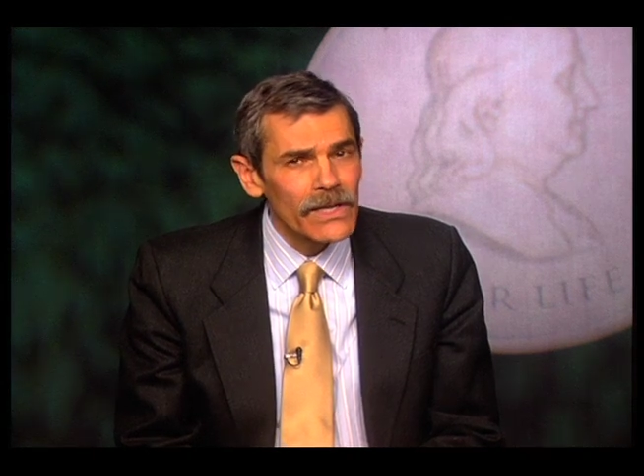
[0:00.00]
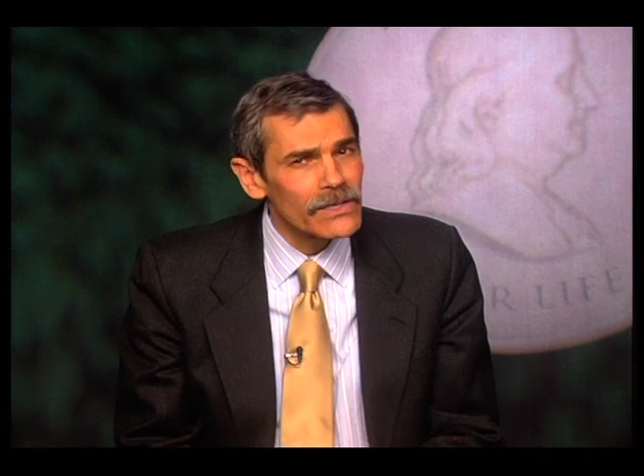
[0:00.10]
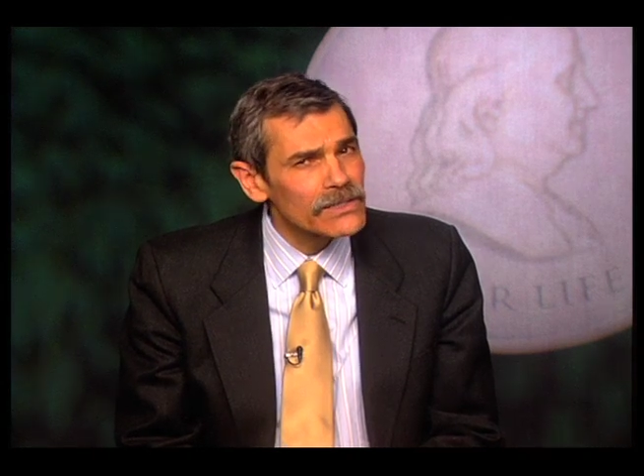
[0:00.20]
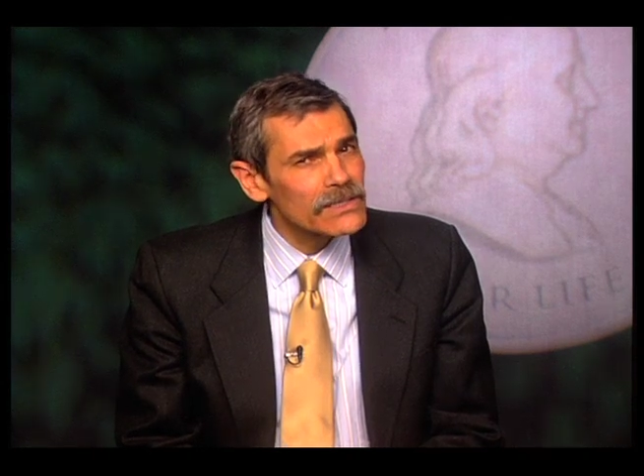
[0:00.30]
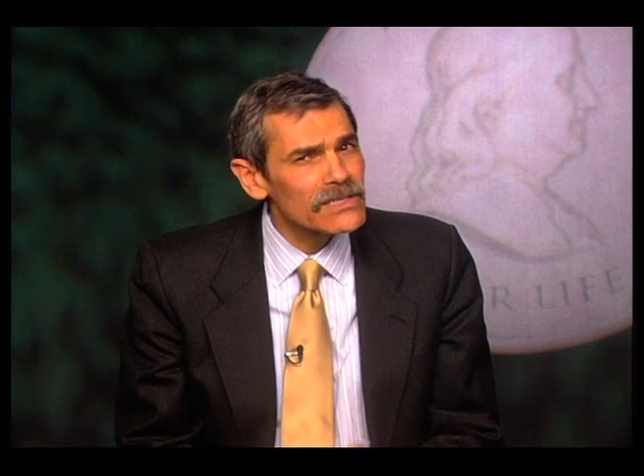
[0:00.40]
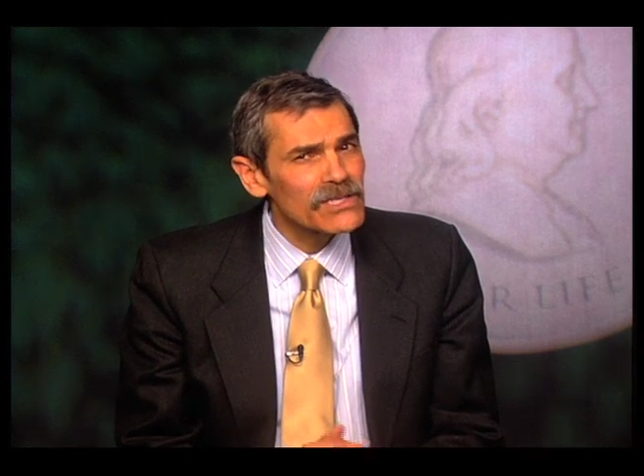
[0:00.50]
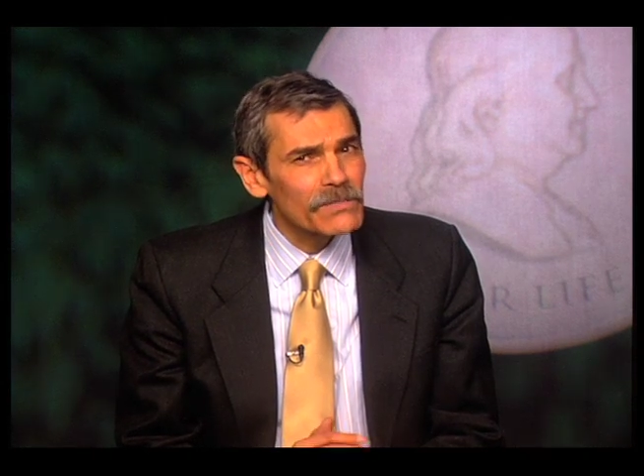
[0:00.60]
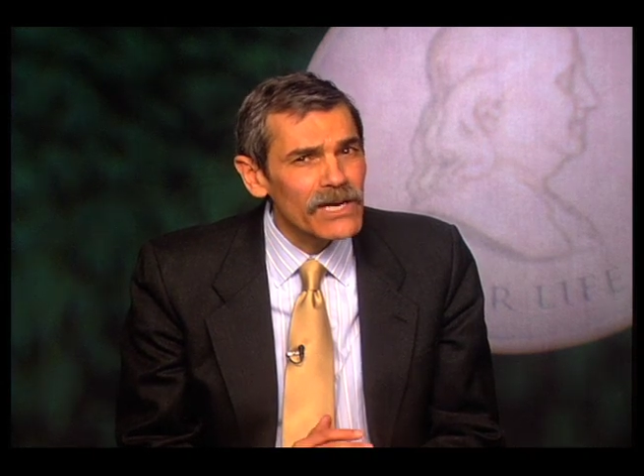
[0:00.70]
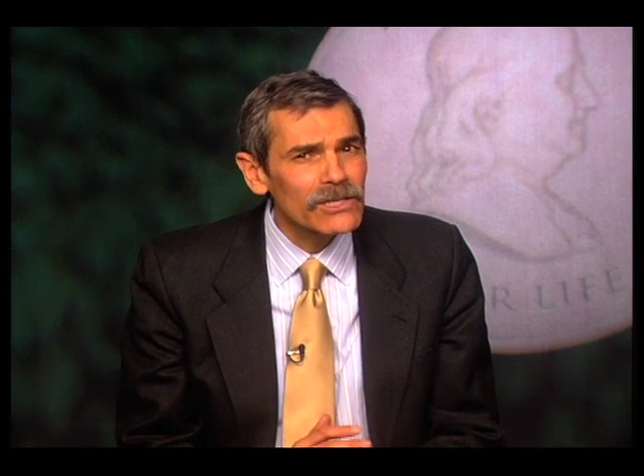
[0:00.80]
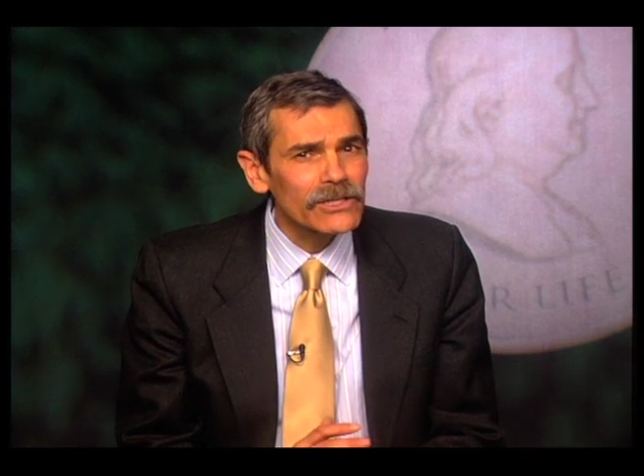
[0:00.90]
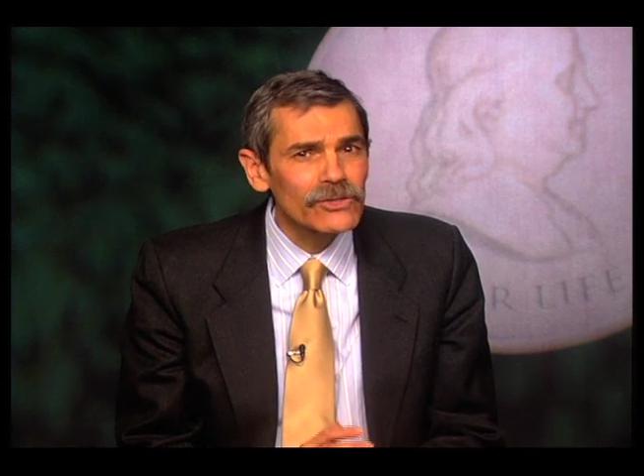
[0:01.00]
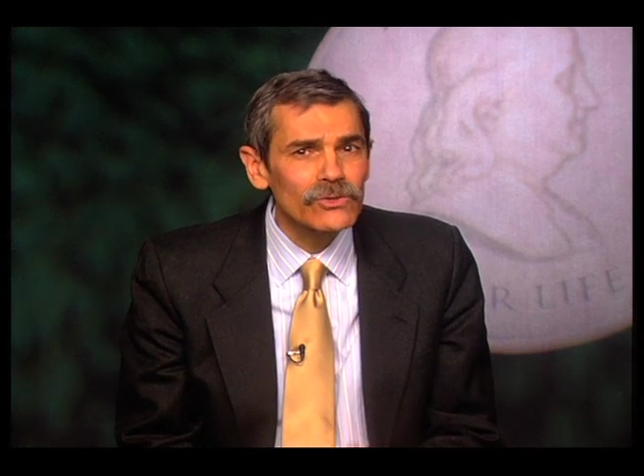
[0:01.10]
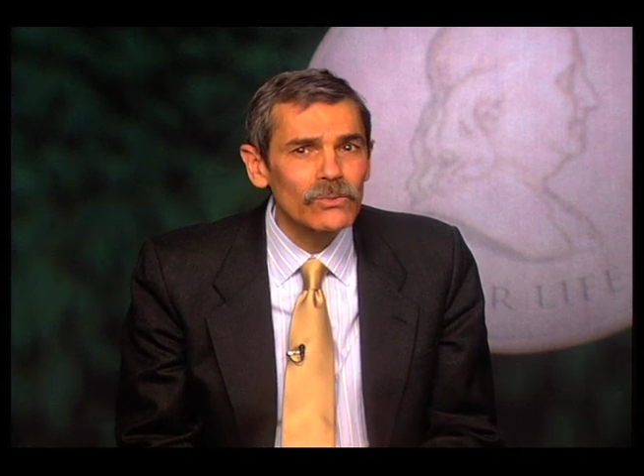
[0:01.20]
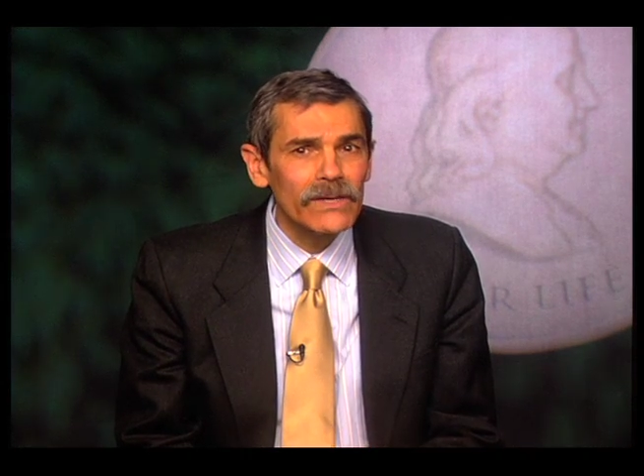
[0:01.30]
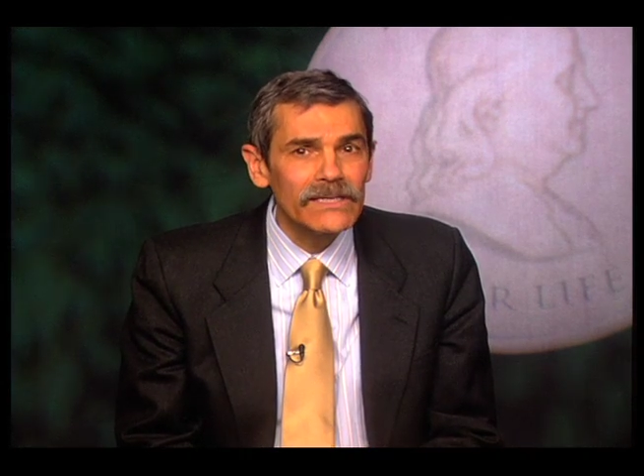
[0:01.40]
This is especially
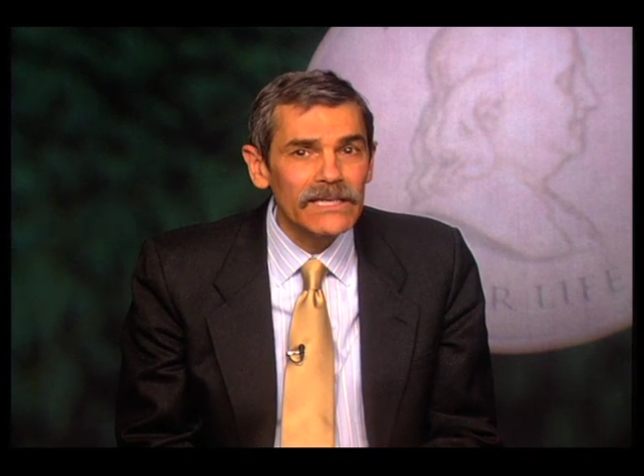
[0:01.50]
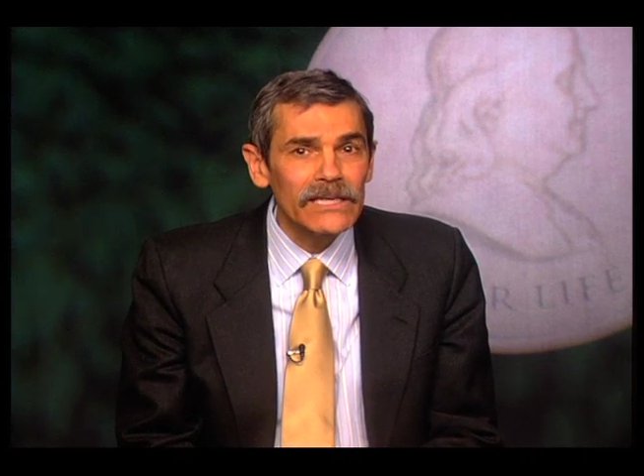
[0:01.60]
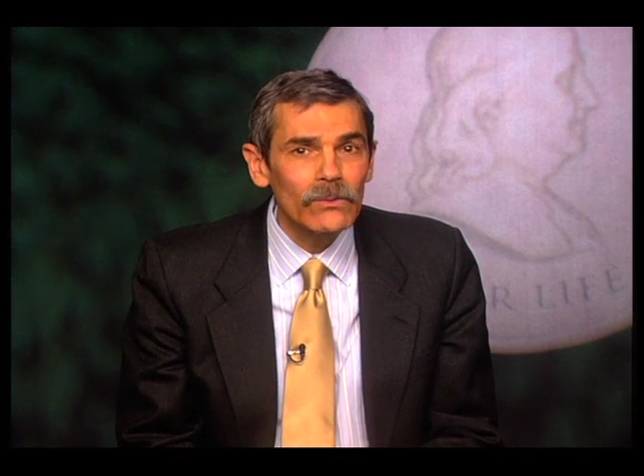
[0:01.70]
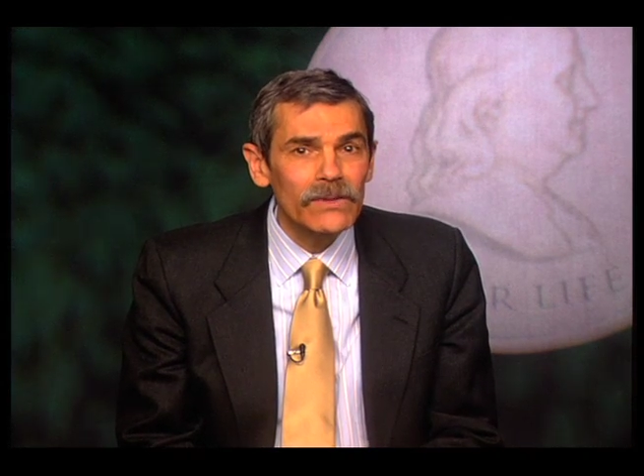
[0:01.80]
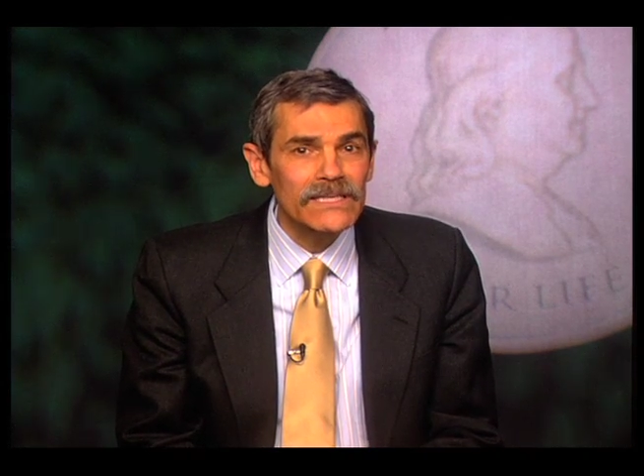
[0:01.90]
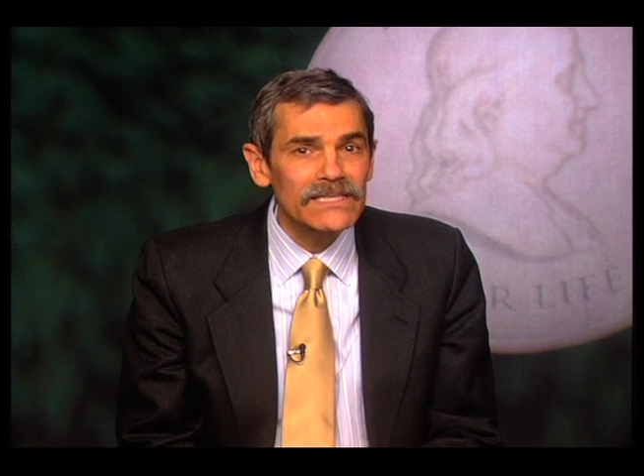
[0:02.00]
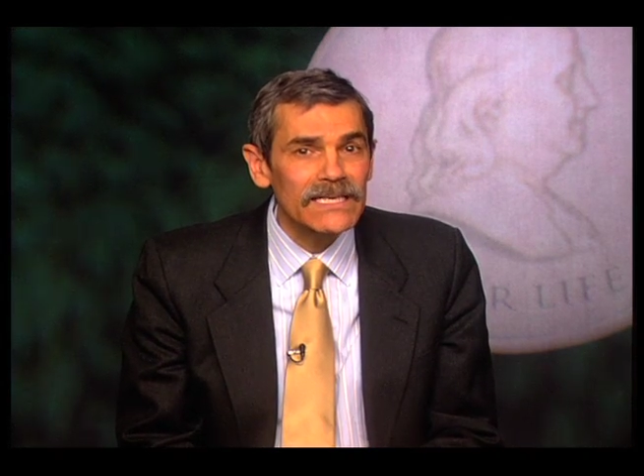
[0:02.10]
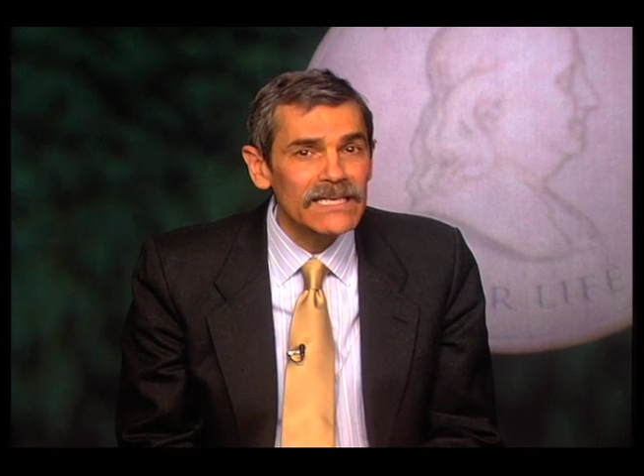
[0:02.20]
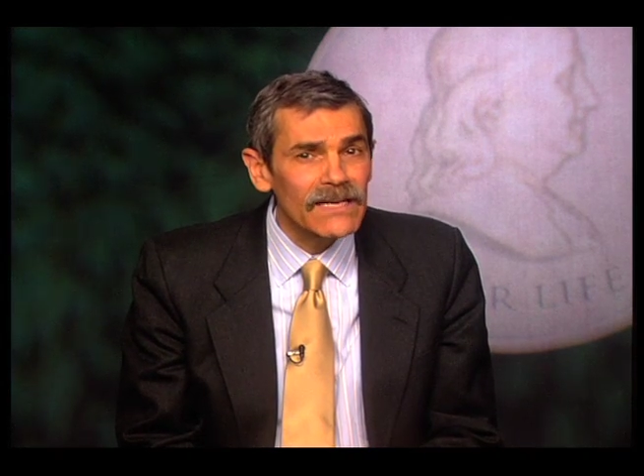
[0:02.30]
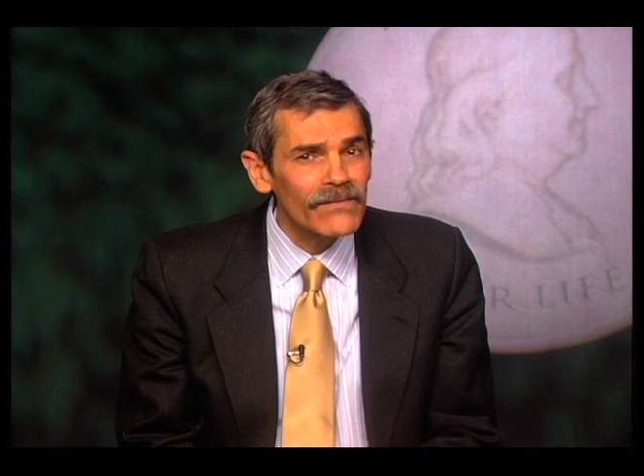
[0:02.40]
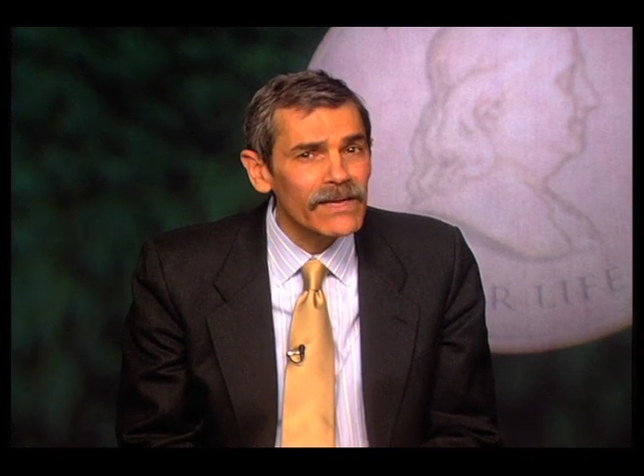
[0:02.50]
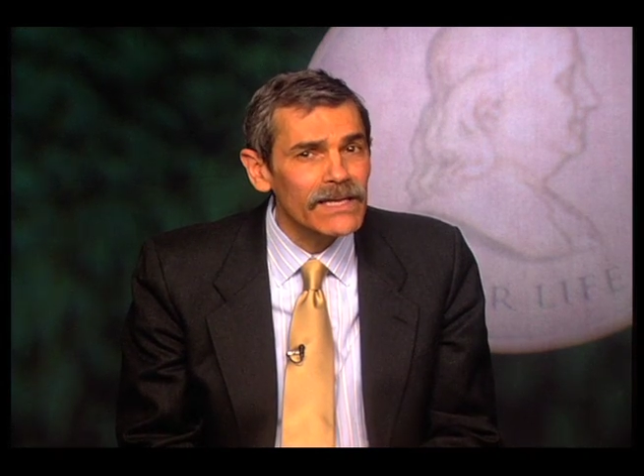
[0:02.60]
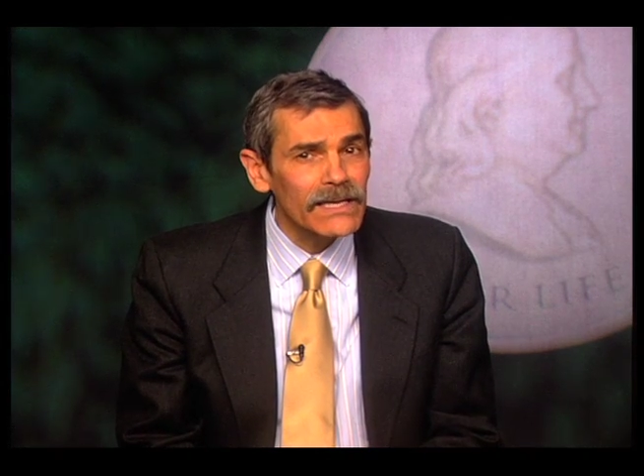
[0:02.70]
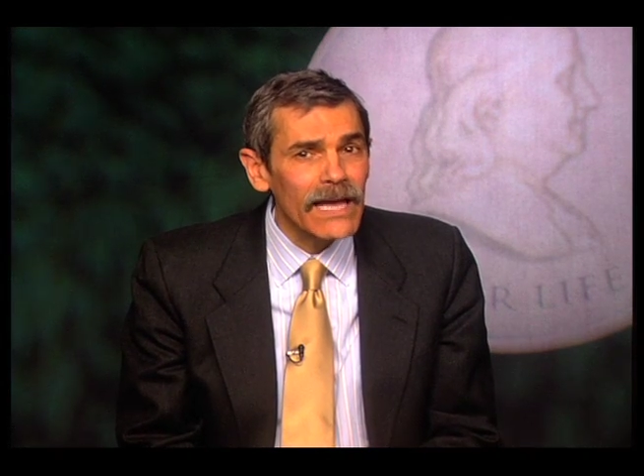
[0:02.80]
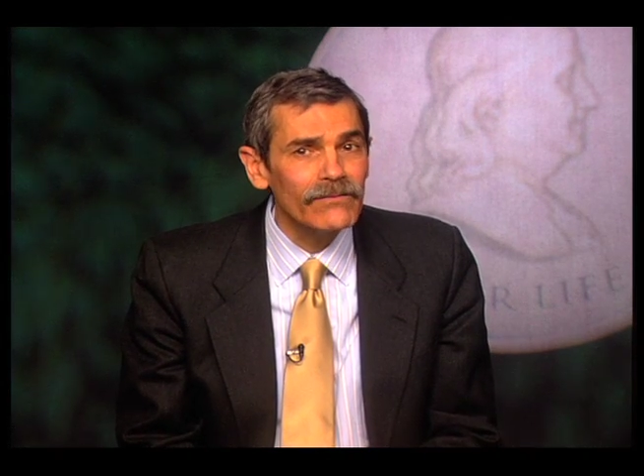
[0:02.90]
true when dealing with a
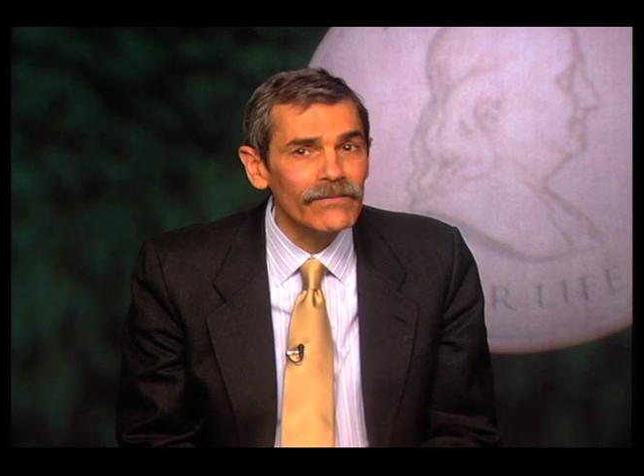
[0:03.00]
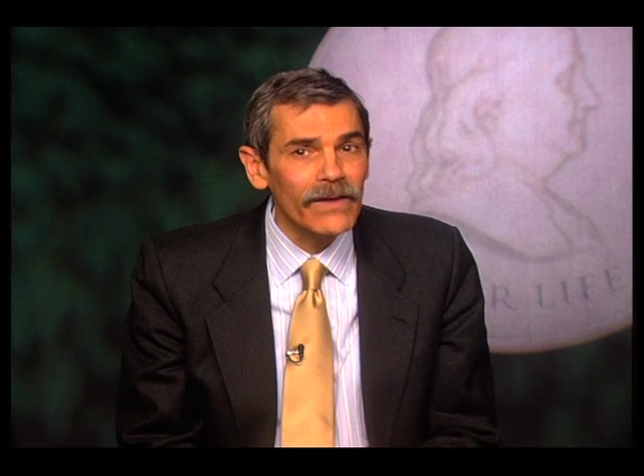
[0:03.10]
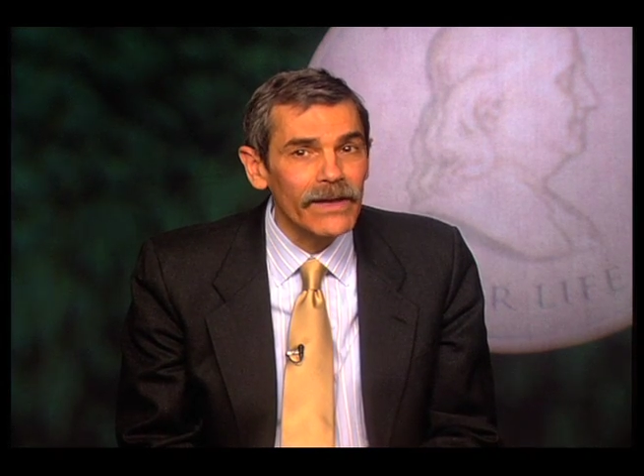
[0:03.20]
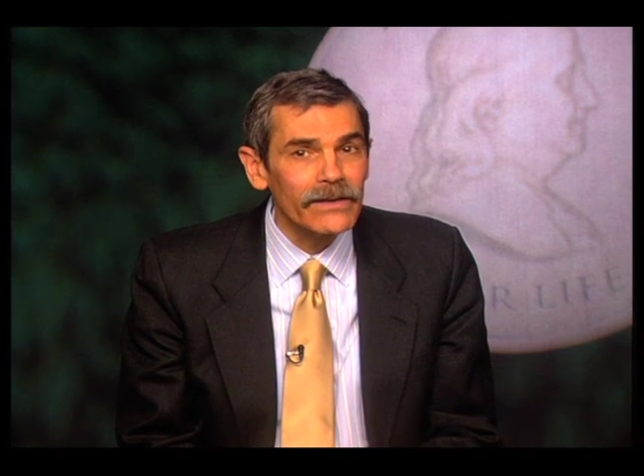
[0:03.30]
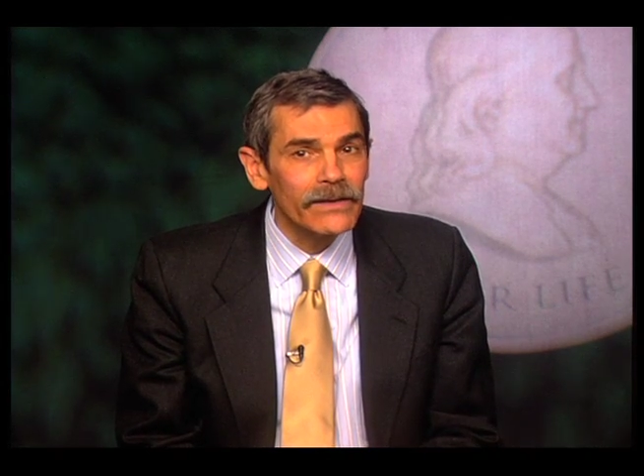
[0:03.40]
significant life event,